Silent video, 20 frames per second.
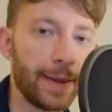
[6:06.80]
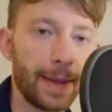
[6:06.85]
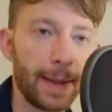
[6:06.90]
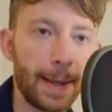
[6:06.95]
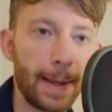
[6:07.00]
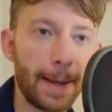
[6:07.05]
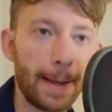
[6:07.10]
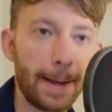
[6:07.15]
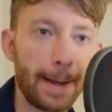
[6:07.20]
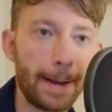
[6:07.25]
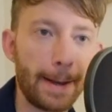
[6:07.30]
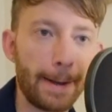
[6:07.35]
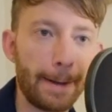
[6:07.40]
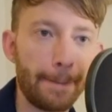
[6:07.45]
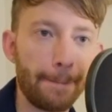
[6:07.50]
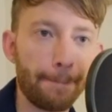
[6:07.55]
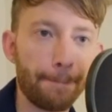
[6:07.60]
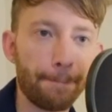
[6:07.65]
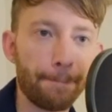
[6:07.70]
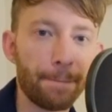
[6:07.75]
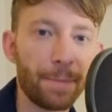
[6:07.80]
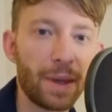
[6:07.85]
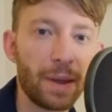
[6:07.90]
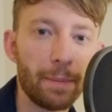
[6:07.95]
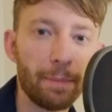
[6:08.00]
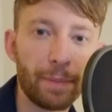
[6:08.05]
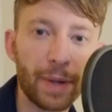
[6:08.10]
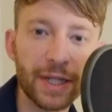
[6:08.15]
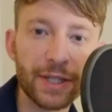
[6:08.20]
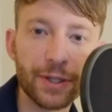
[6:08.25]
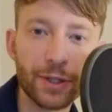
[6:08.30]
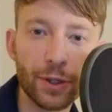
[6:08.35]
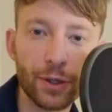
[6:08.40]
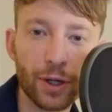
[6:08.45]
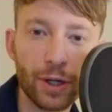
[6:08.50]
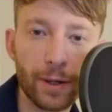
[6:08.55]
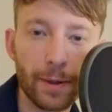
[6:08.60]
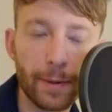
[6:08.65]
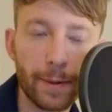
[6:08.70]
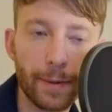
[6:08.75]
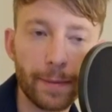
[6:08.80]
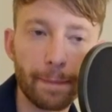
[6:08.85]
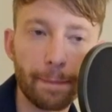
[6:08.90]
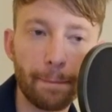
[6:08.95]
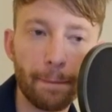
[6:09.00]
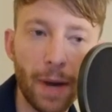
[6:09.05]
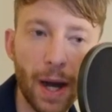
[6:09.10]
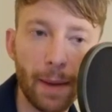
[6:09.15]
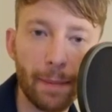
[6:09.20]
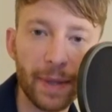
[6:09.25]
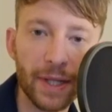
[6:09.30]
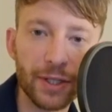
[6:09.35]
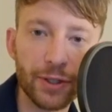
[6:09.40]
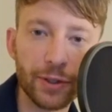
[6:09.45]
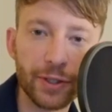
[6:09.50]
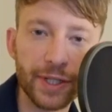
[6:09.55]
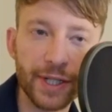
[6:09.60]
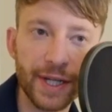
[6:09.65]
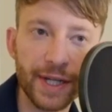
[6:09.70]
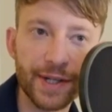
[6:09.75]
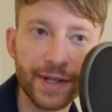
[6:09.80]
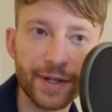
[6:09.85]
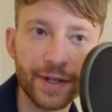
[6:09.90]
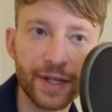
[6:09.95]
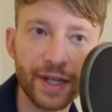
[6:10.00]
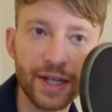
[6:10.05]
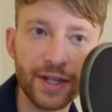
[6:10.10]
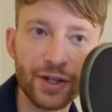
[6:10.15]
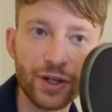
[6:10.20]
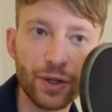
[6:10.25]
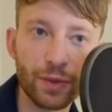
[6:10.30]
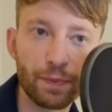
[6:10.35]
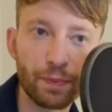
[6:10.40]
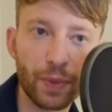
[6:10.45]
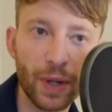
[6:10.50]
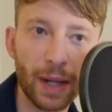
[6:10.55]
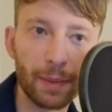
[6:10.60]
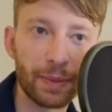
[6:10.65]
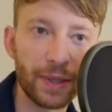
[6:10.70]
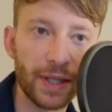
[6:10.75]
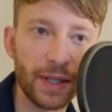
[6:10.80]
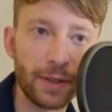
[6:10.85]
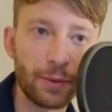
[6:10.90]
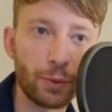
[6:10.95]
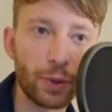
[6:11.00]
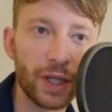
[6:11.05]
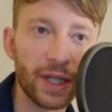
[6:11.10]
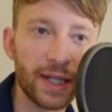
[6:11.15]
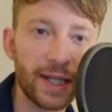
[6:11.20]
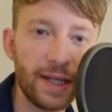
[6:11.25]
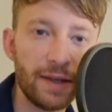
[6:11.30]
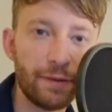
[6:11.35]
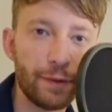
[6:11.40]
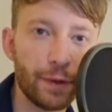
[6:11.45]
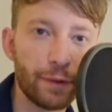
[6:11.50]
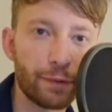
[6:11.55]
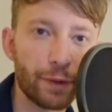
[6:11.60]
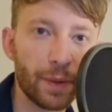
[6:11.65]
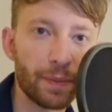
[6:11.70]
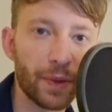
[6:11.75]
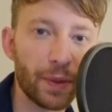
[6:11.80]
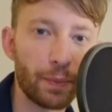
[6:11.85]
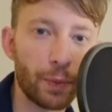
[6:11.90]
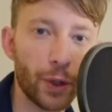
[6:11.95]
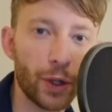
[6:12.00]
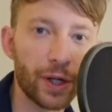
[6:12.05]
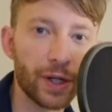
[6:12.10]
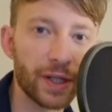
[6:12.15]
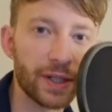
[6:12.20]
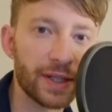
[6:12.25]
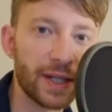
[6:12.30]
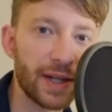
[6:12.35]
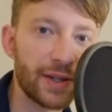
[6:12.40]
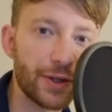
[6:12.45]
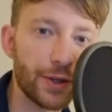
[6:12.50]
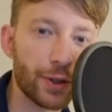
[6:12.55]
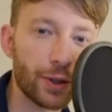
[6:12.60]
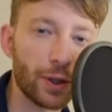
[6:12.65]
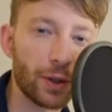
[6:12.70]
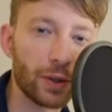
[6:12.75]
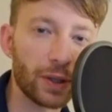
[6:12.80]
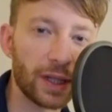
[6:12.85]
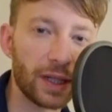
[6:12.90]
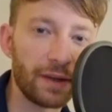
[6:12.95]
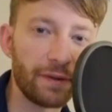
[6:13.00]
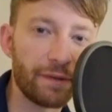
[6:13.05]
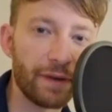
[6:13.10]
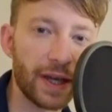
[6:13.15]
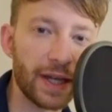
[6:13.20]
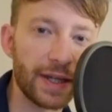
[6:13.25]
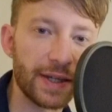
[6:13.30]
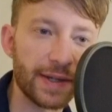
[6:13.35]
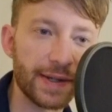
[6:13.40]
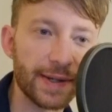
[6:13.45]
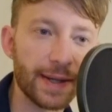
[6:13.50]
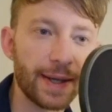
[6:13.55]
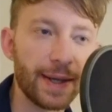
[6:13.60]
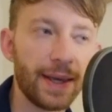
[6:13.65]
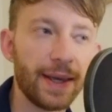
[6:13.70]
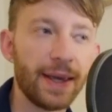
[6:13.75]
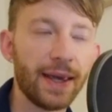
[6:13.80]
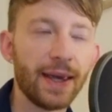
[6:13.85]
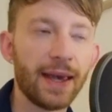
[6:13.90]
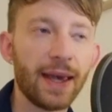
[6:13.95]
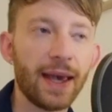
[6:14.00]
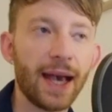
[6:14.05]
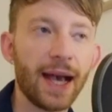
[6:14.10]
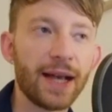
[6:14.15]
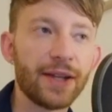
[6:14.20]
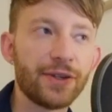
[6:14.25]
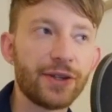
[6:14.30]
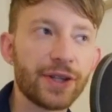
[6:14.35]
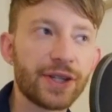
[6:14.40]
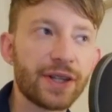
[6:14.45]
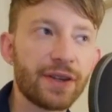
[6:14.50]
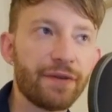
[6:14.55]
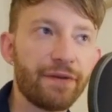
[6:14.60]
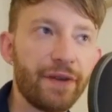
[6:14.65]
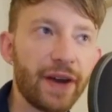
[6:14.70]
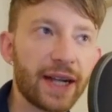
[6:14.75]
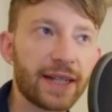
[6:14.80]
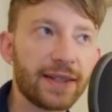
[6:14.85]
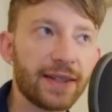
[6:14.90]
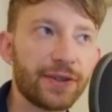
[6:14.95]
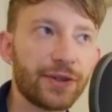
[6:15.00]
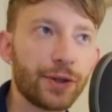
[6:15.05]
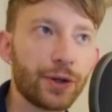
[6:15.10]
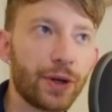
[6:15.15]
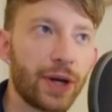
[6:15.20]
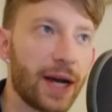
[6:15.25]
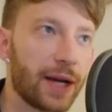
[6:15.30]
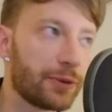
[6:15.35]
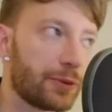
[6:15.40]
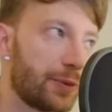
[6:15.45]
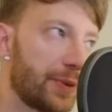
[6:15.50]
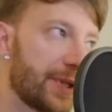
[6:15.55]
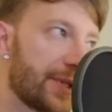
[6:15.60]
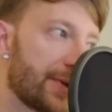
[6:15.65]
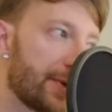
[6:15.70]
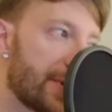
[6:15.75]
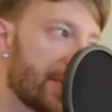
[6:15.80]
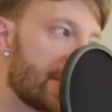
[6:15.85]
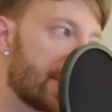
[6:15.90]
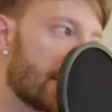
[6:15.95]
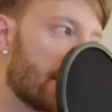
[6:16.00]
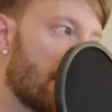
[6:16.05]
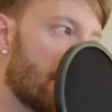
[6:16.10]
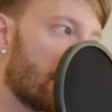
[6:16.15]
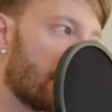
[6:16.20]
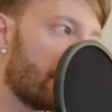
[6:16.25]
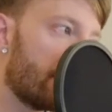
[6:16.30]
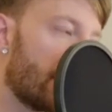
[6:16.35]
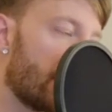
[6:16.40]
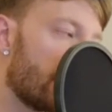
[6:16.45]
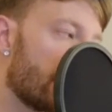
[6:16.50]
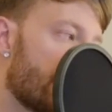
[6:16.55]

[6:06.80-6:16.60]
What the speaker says: But your mom and your sister, they should probably relieve you from the burden that you currently face. And just the fact that you're out researching all of those